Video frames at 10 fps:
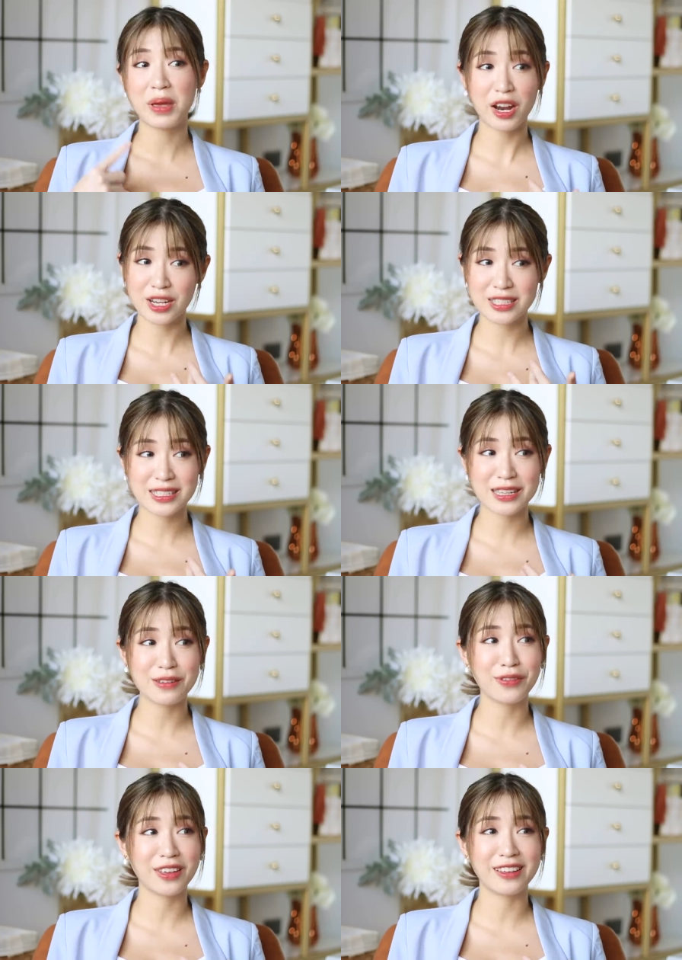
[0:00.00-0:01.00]
parents,
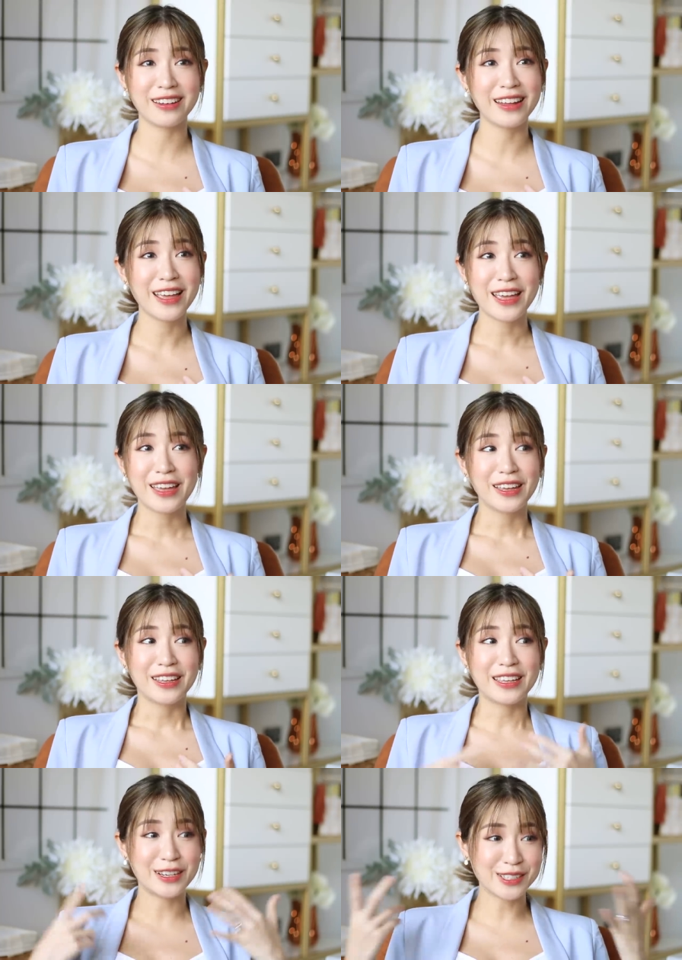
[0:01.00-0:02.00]
even
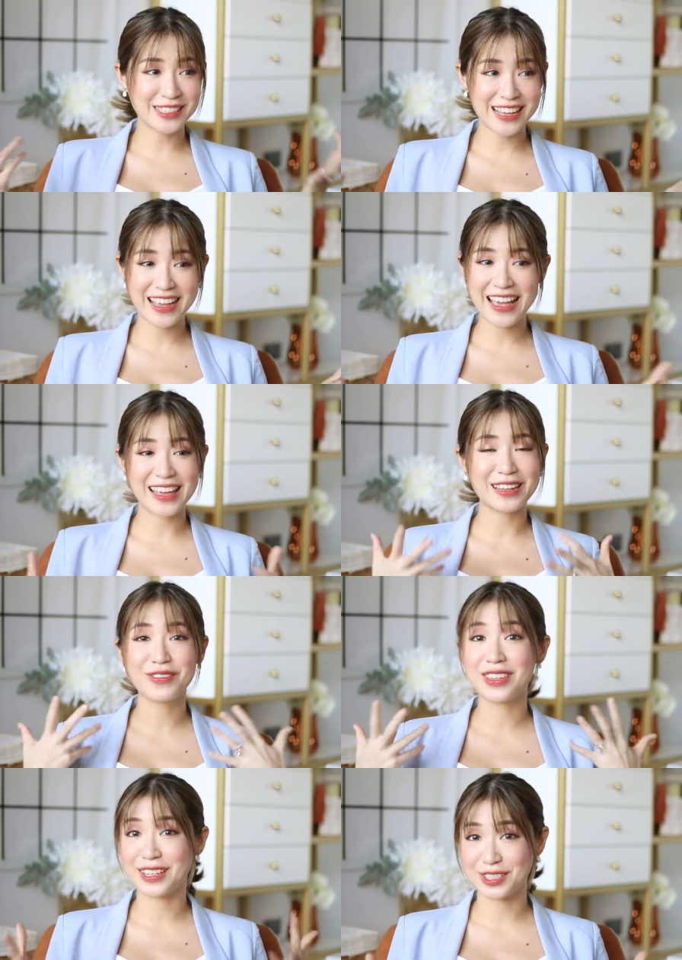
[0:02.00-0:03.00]
hearsay, and
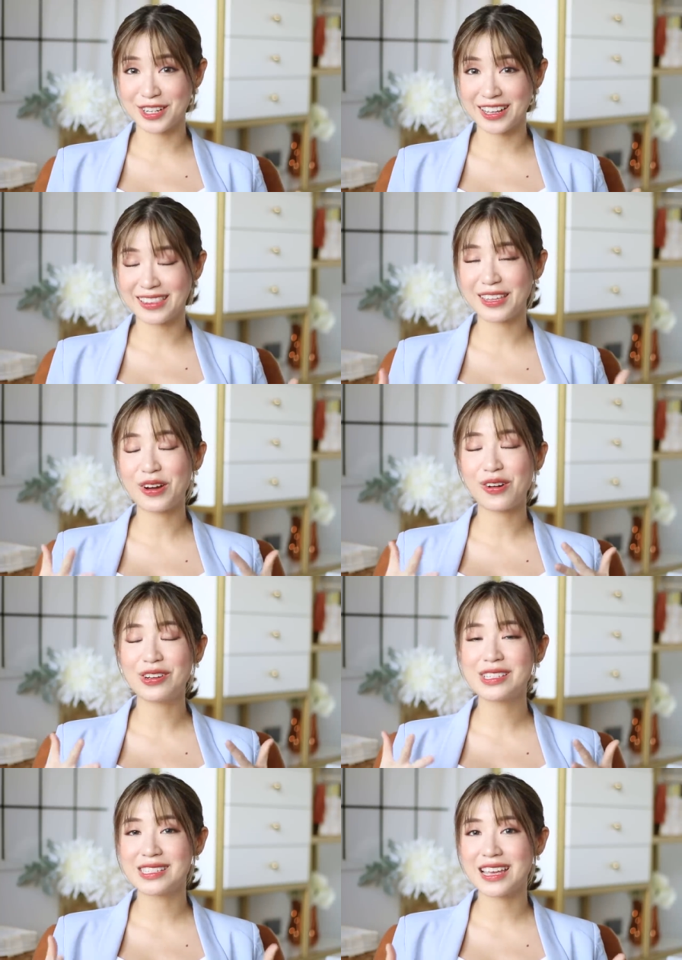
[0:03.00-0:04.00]
even the internet, they
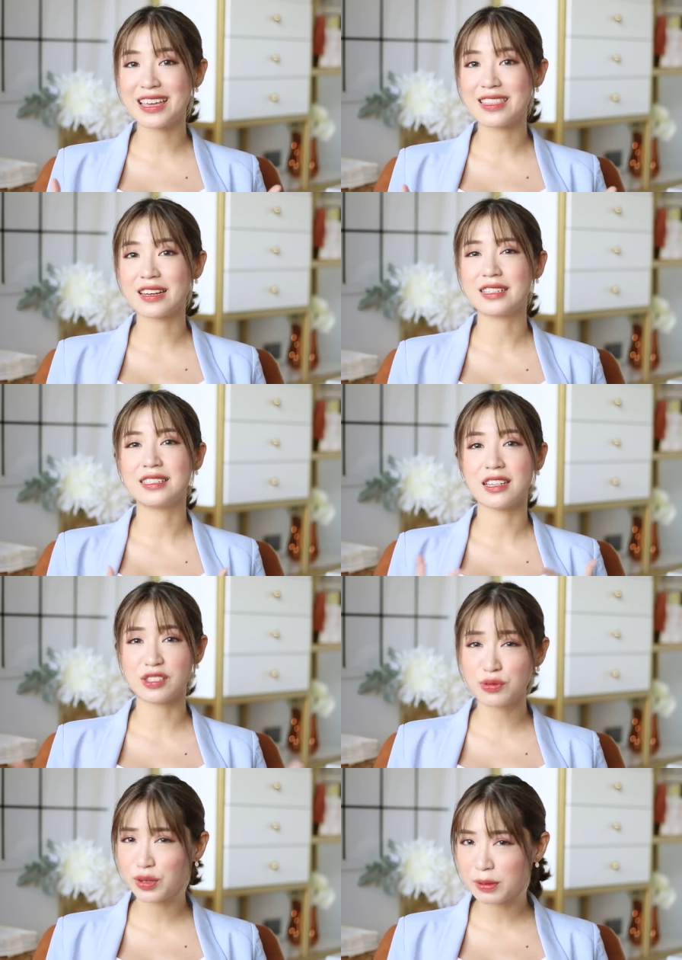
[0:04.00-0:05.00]
all say that it
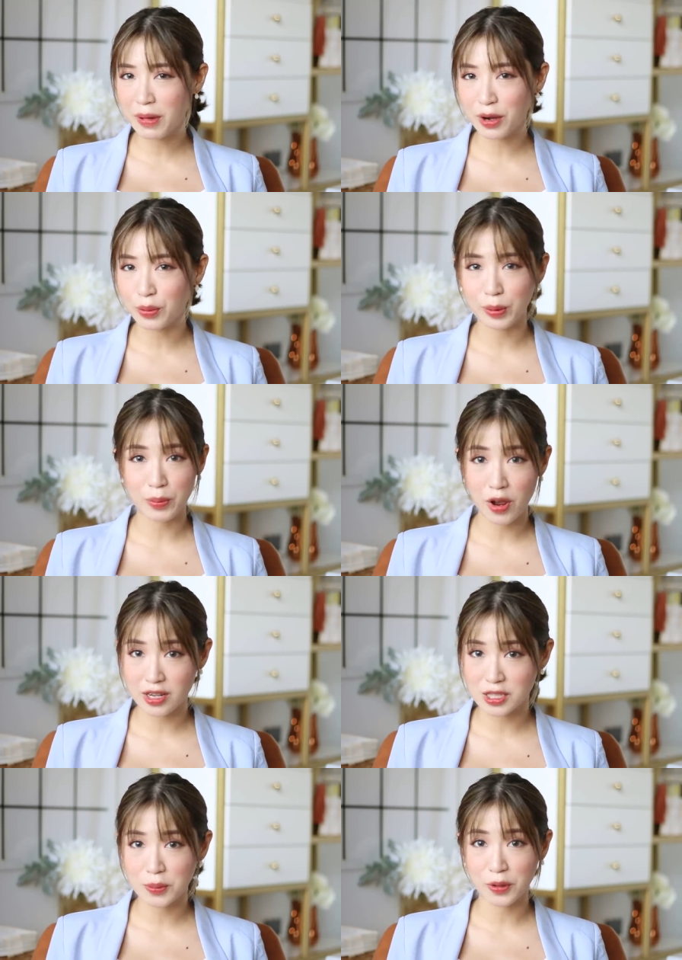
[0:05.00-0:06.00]
doesn't really matter what
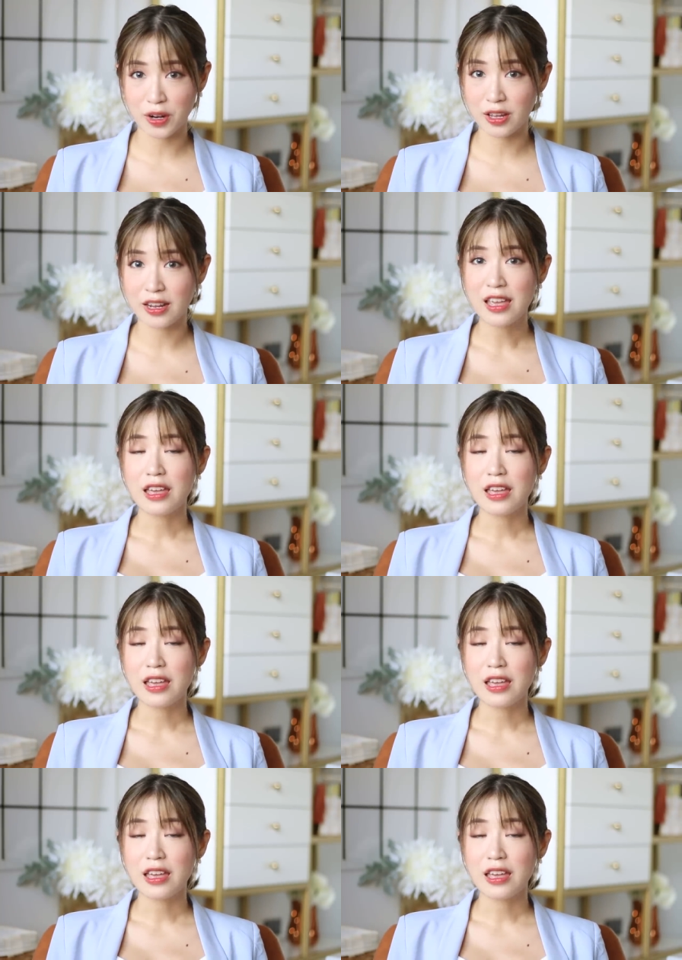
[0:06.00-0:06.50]
products you put on.